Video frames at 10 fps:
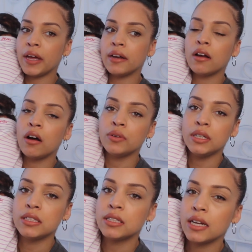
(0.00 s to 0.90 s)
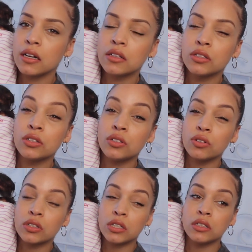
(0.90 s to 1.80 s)
then I'll need to take her to the
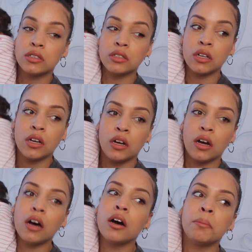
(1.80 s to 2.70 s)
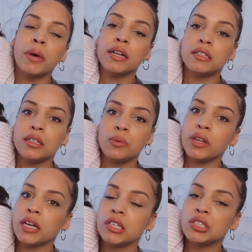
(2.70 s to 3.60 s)
doctors and see
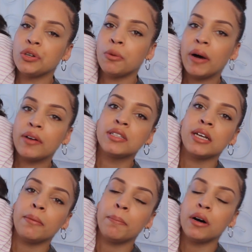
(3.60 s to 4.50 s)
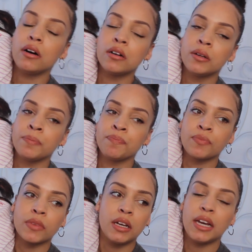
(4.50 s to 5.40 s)
what they can do about it. But
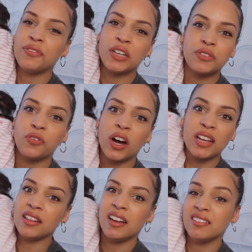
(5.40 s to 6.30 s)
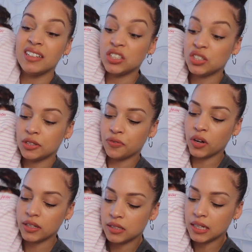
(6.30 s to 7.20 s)
if it's fine, then it's just
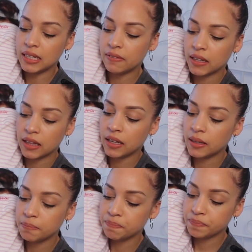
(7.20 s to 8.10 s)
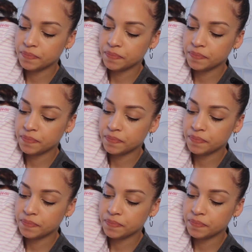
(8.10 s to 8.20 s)
fine to leave it there.